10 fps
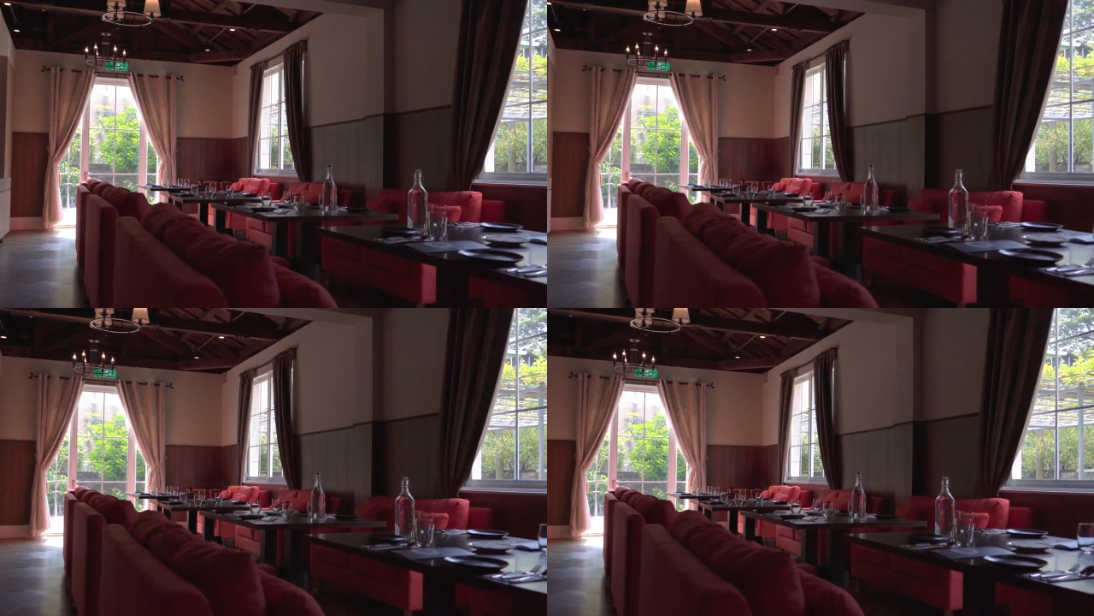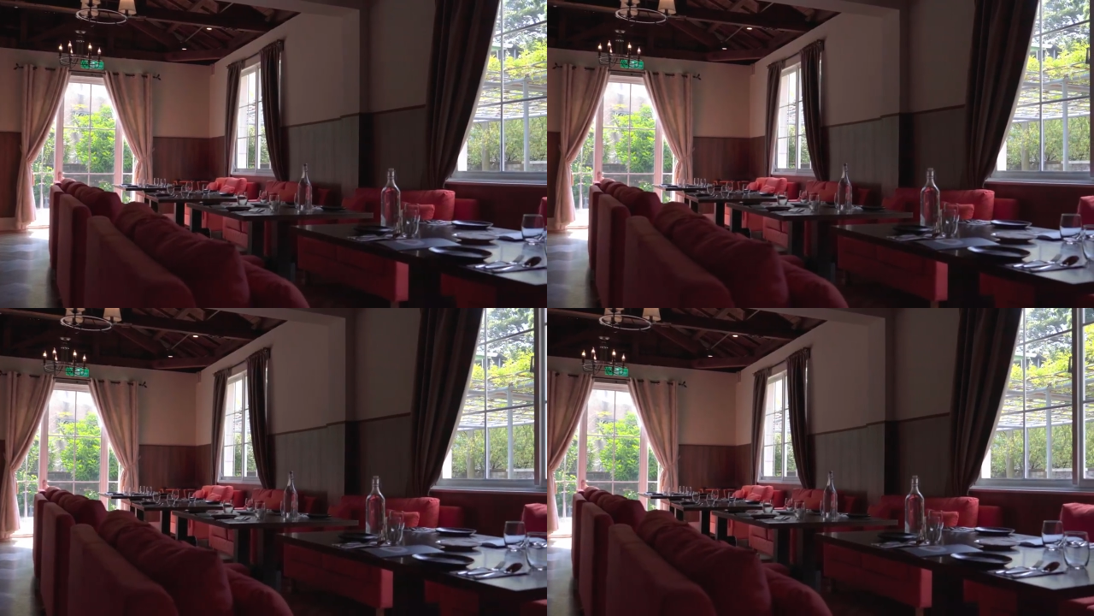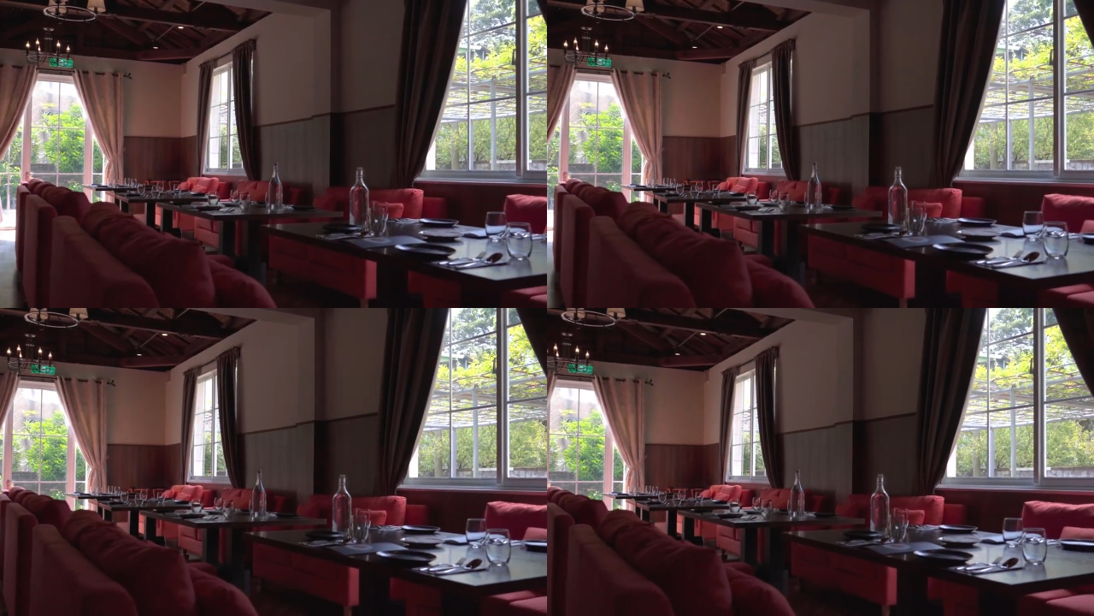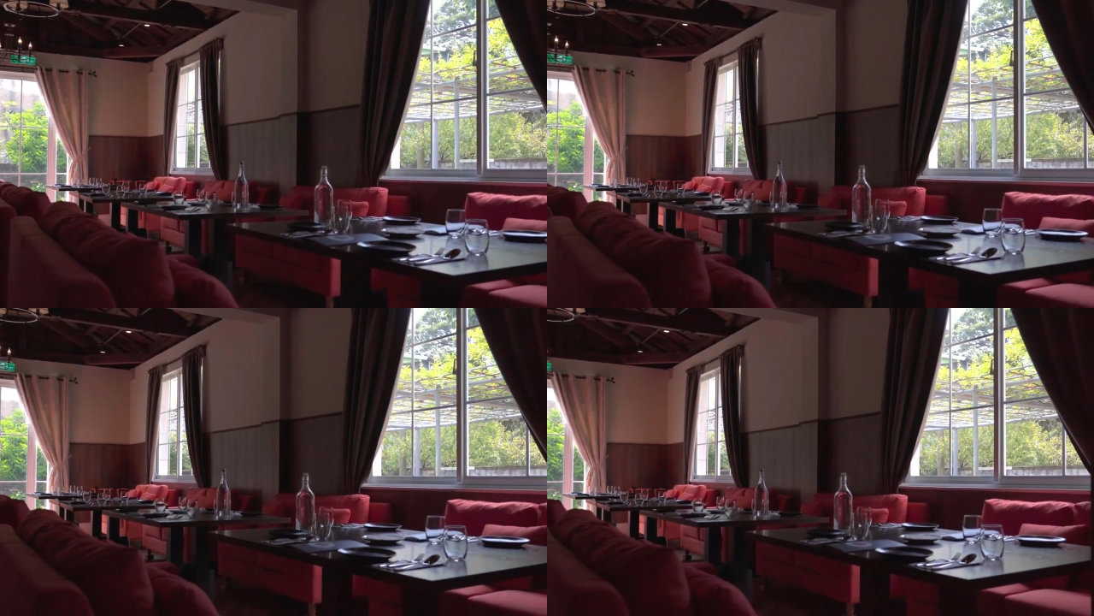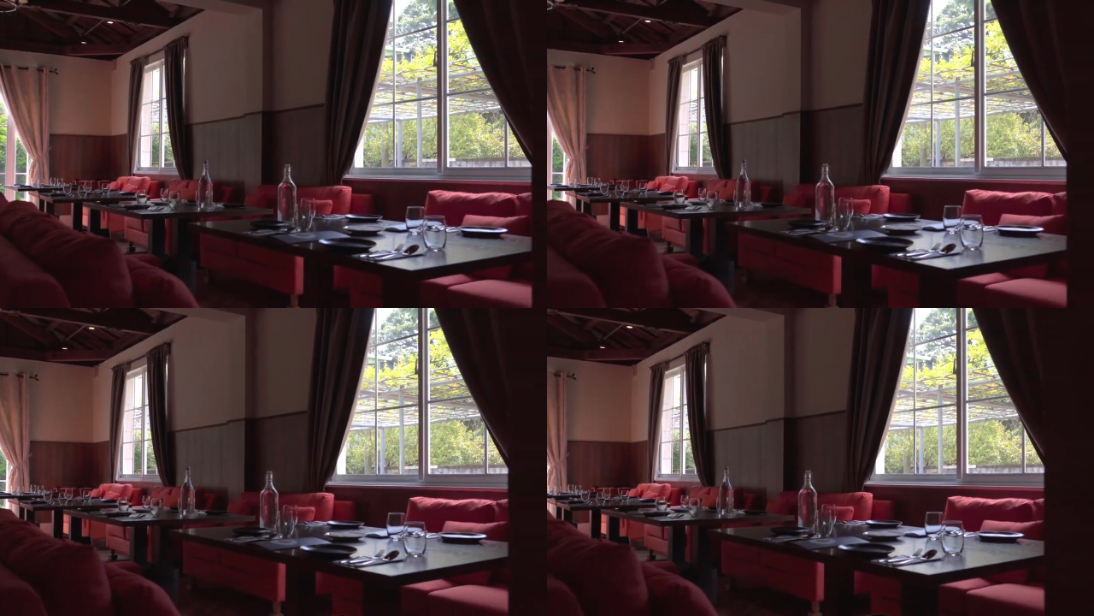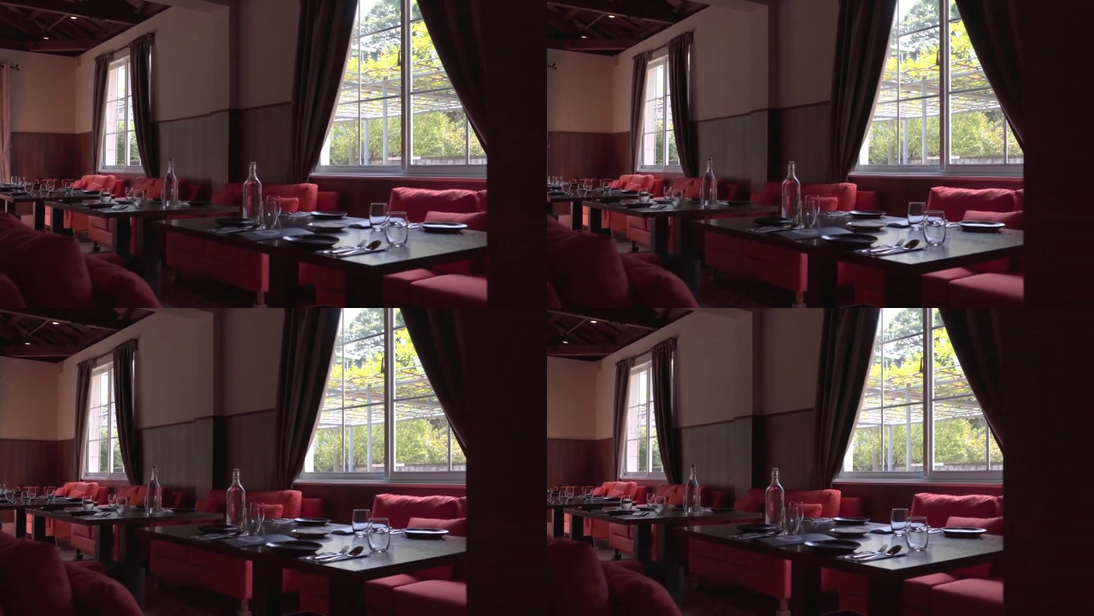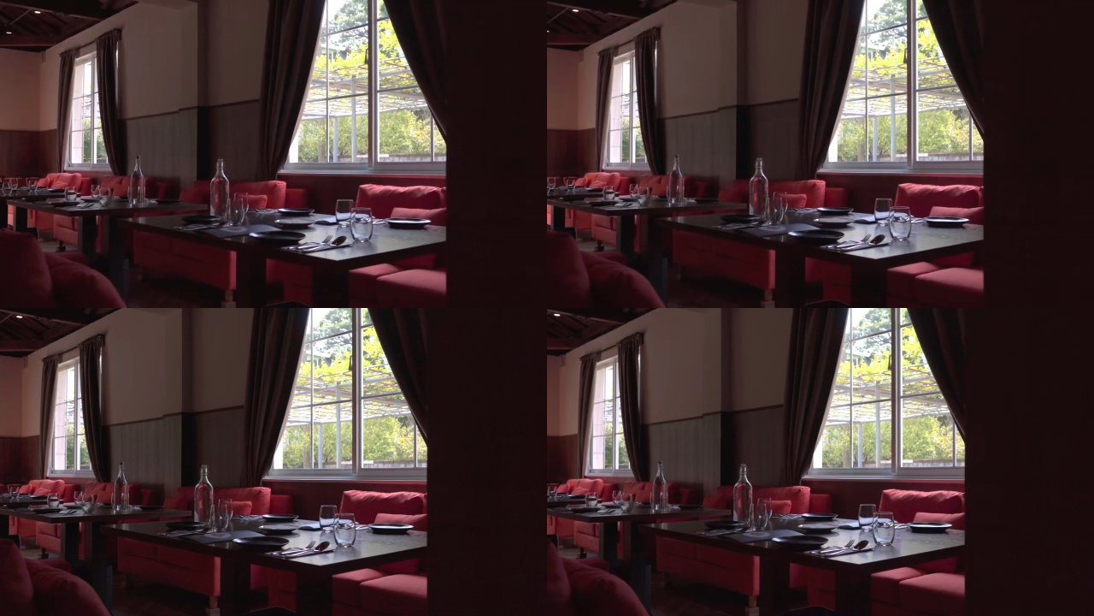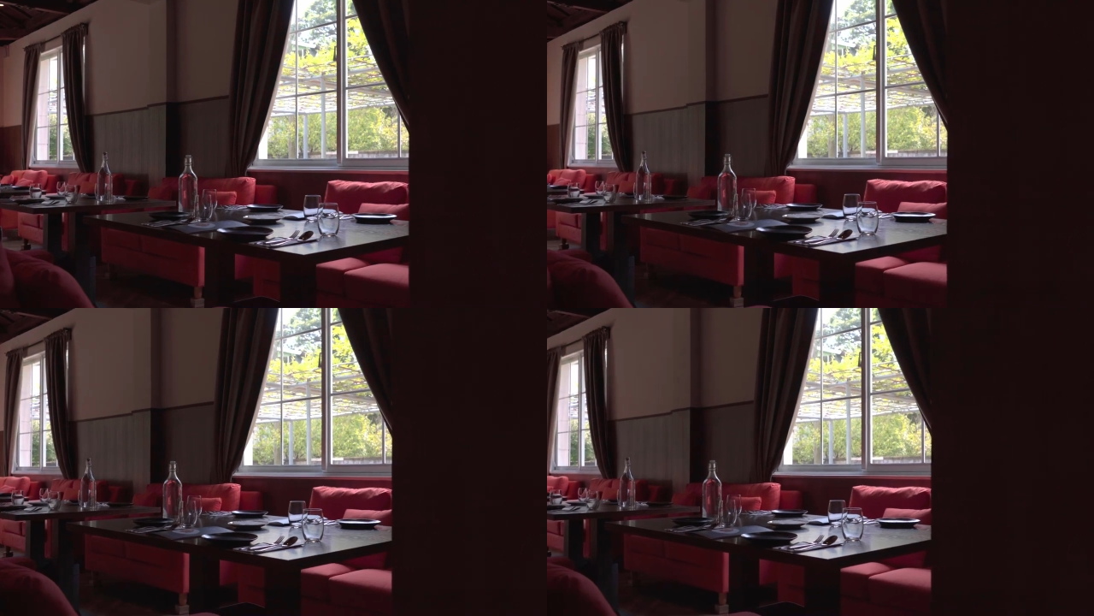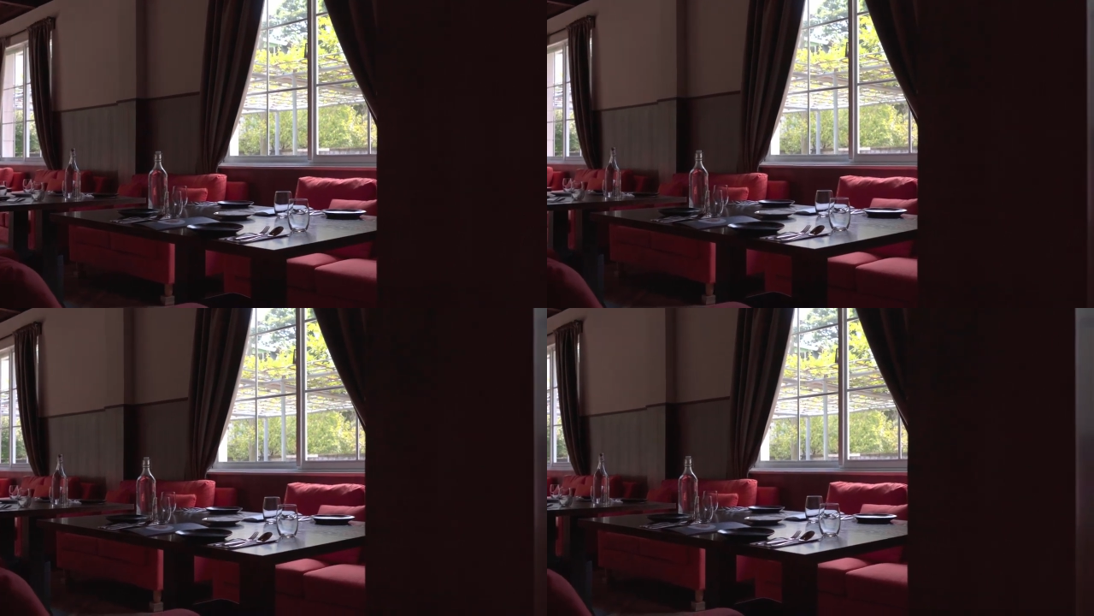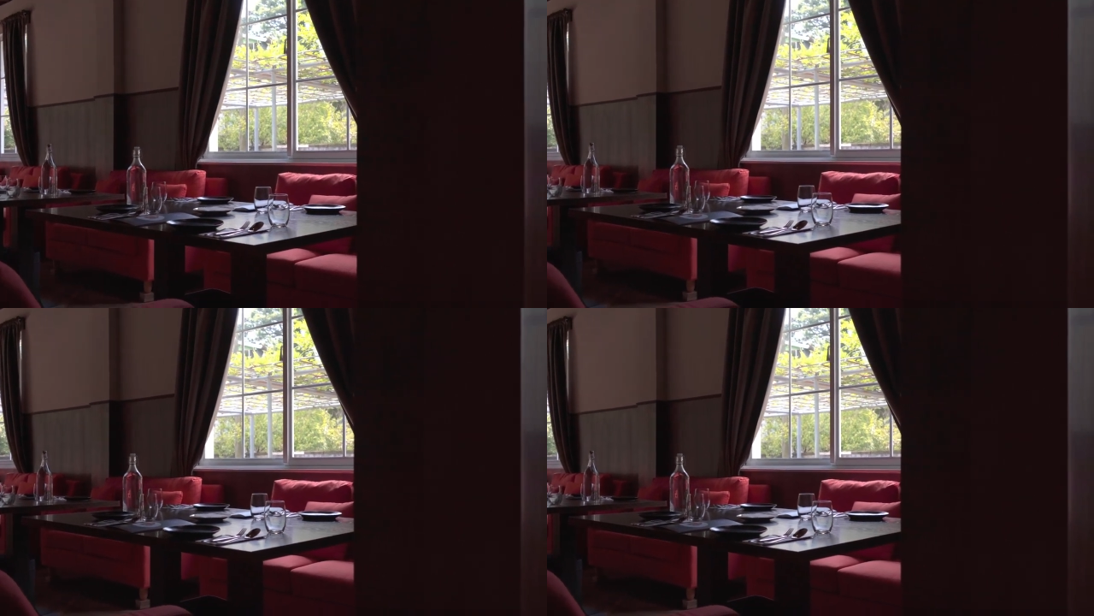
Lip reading: (no speaker visible)